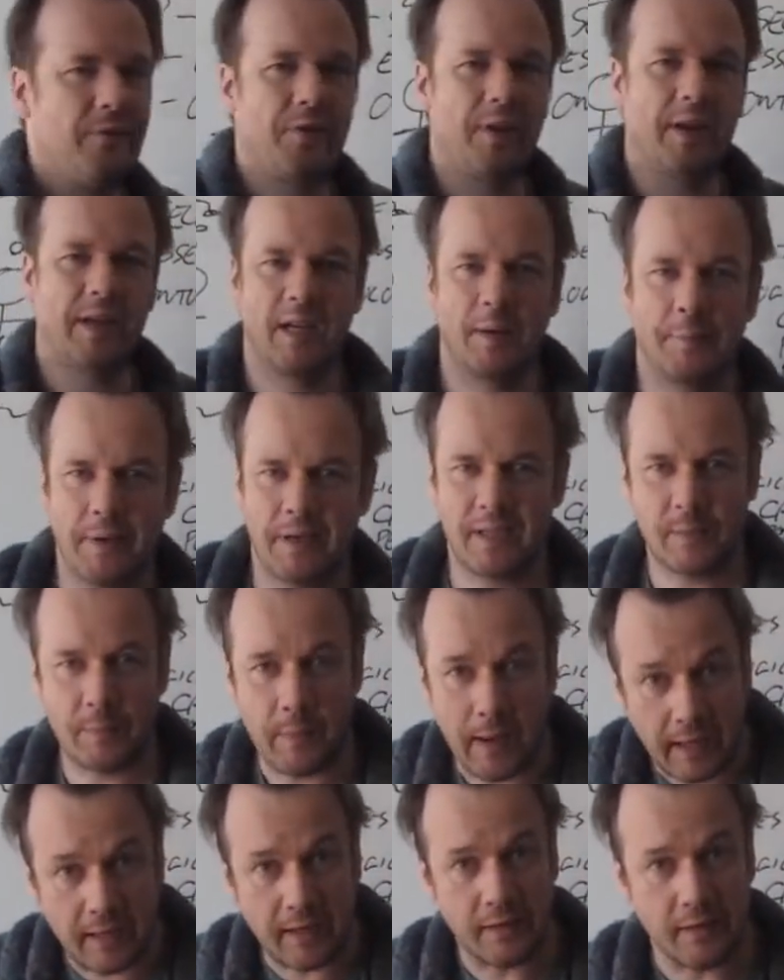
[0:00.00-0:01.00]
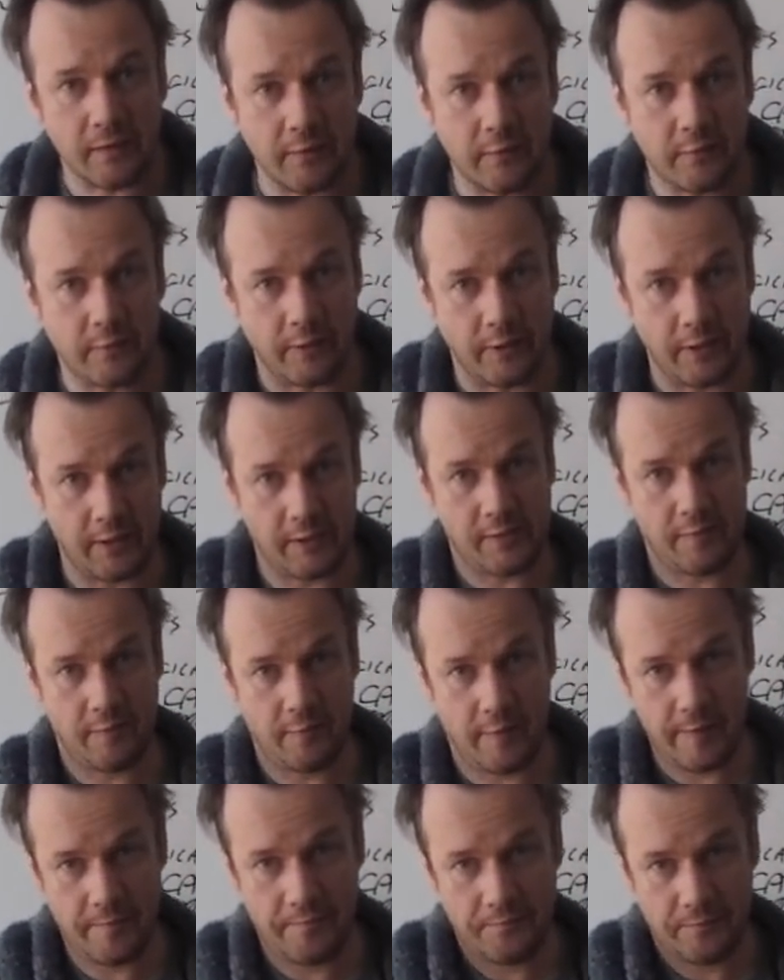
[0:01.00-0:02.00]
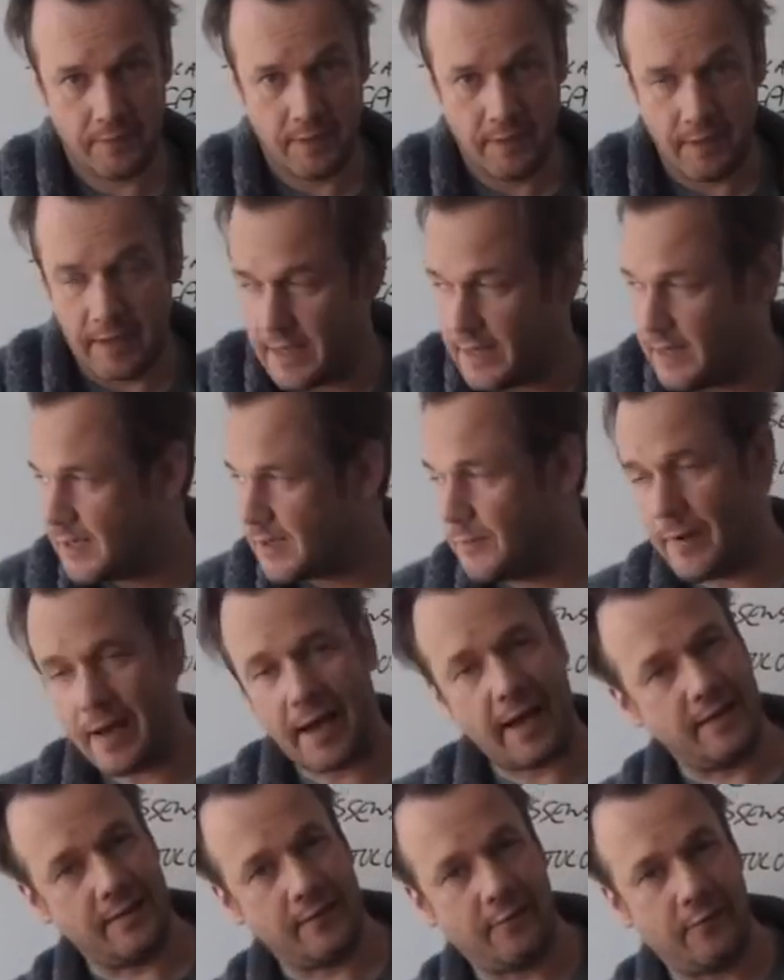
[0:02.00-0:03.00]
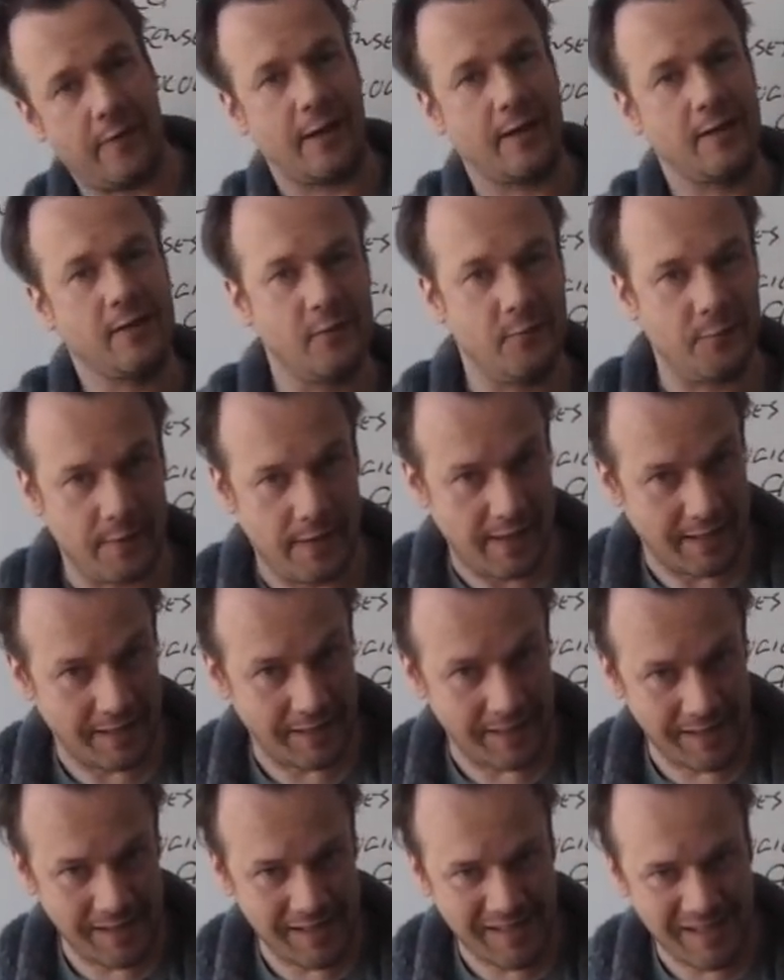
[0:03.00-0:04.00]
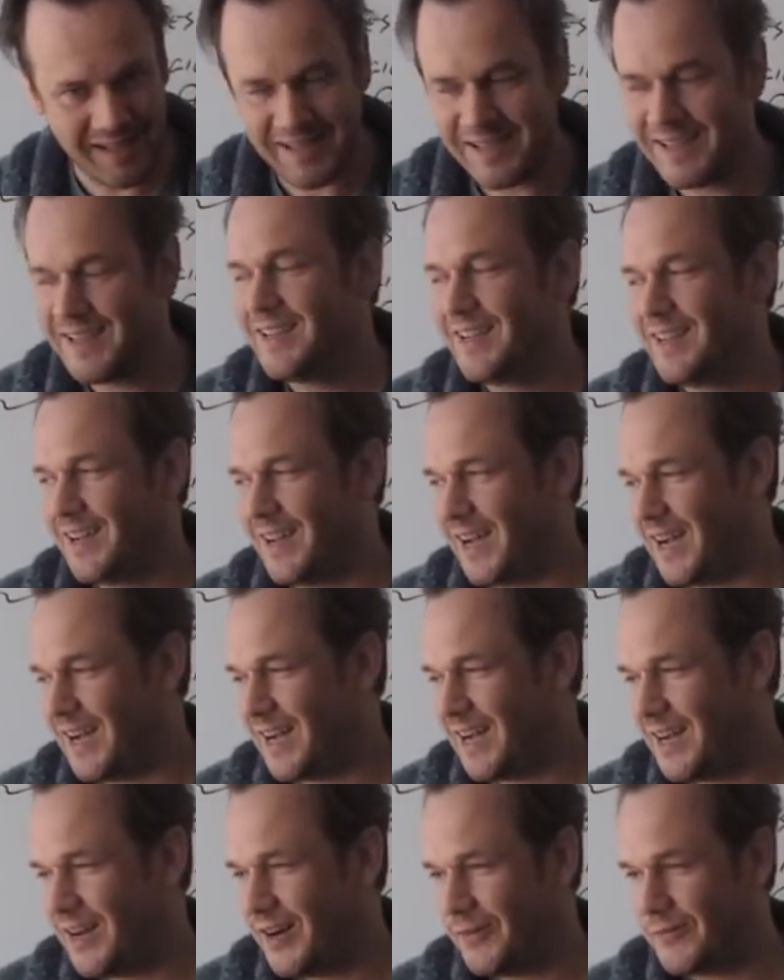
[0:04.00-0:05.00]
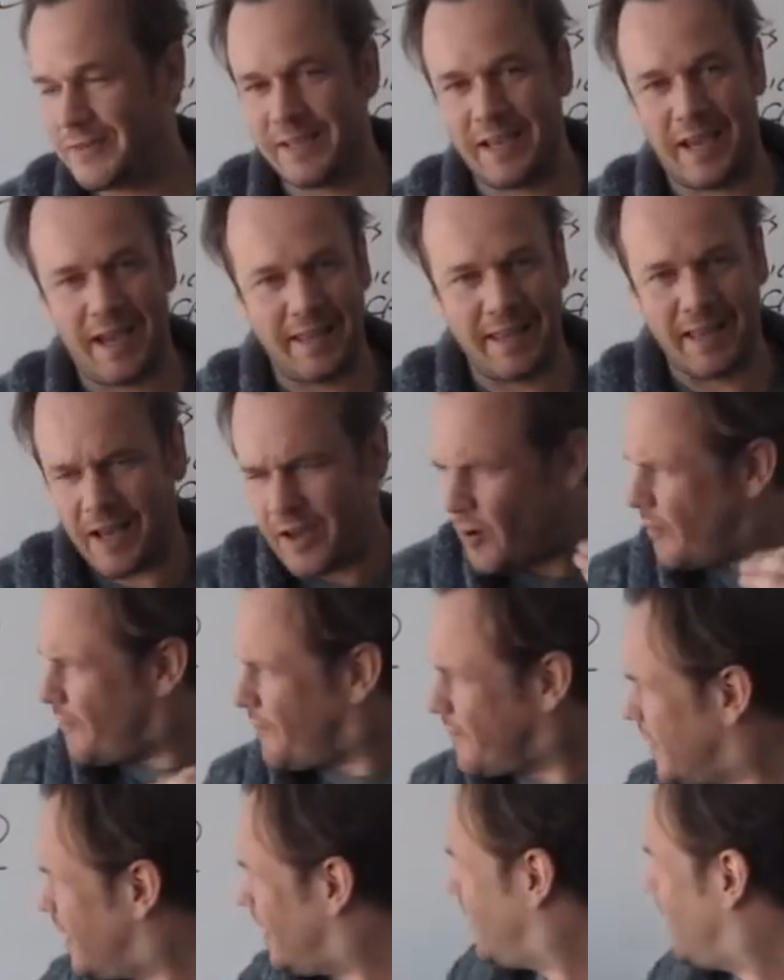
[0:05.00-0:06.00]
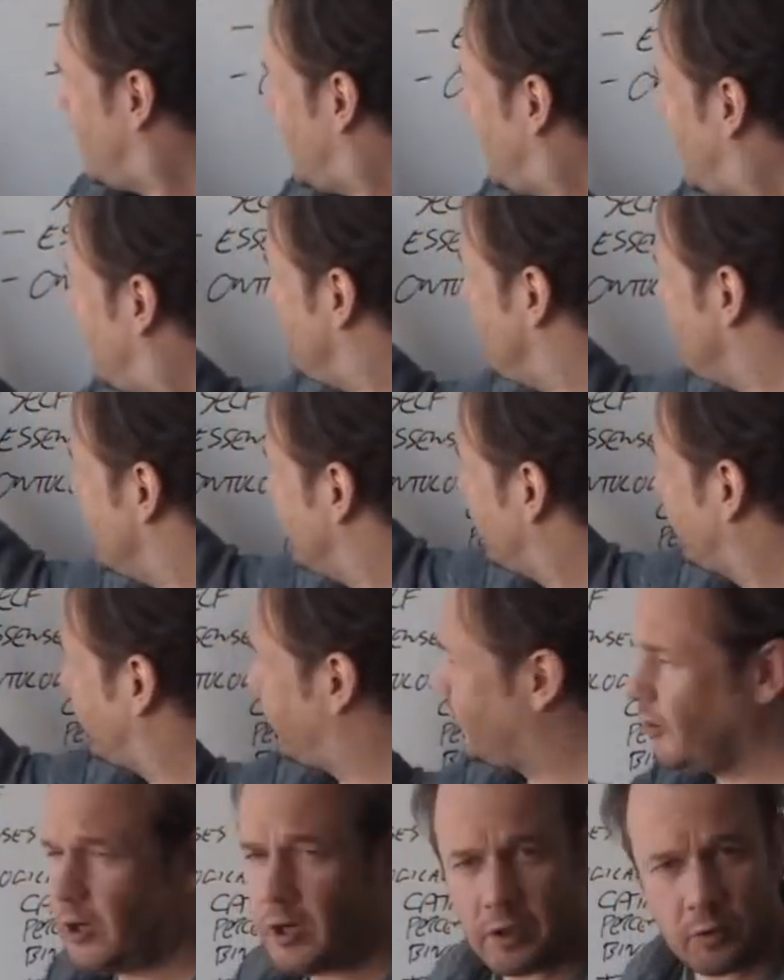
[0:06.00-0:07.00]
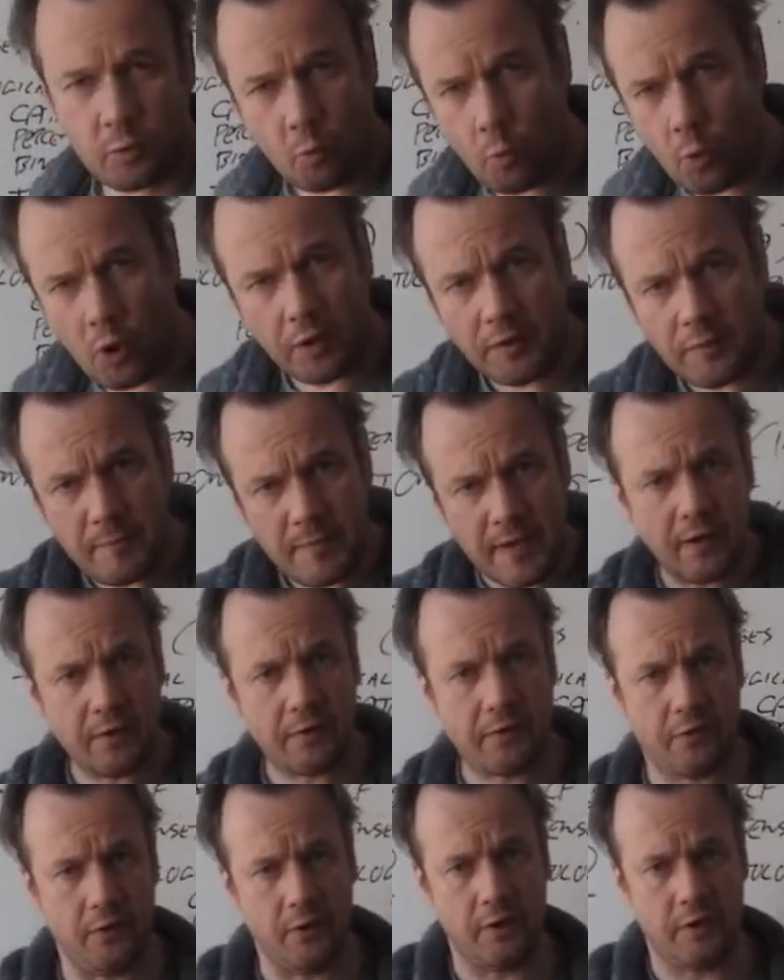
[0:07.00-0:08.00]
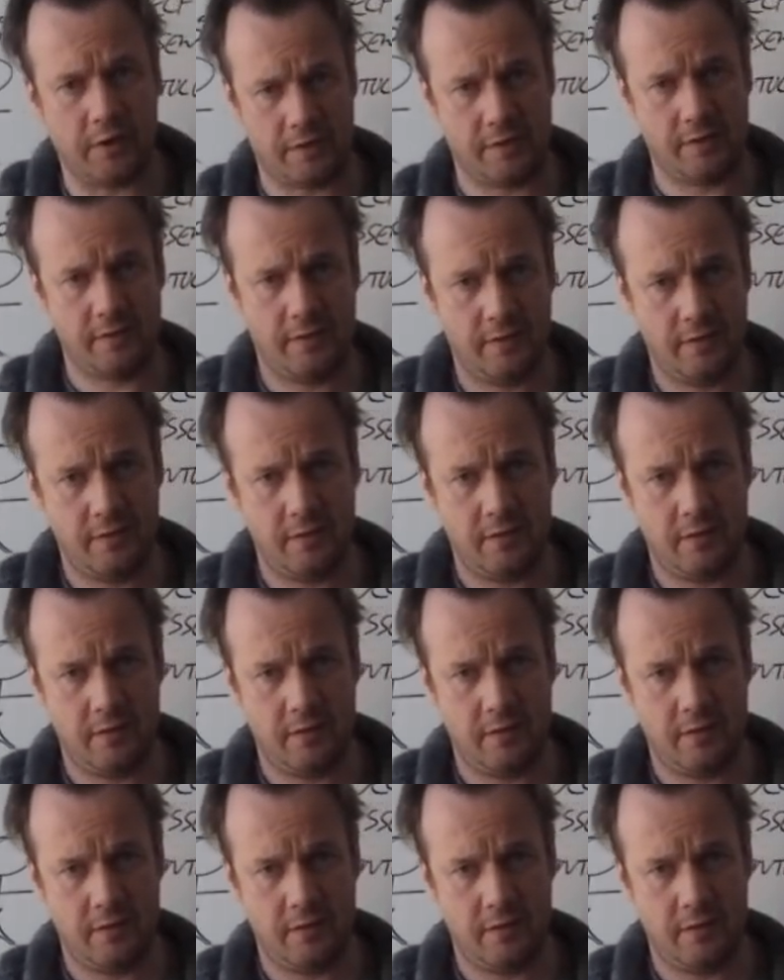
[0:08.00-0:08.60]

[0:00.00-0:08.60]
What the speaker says: way of thinking about speculative philosophy. It is my defense of being lazy, of saying that a mere thought, one mere thought,